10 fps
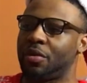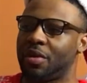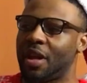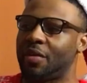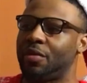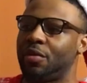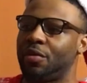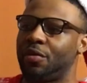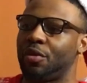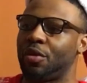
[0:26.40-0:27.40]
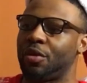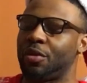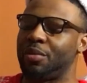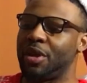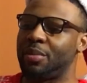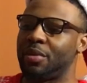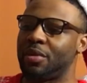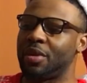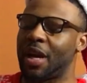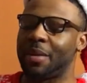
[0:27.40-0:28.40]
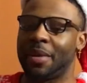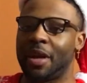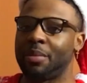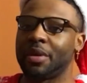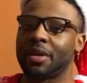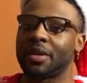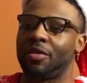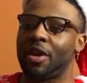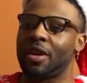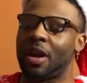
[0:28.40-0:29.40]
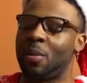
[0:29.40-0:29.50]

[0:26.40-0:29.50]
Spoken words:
thankful for the people I'm helping, right?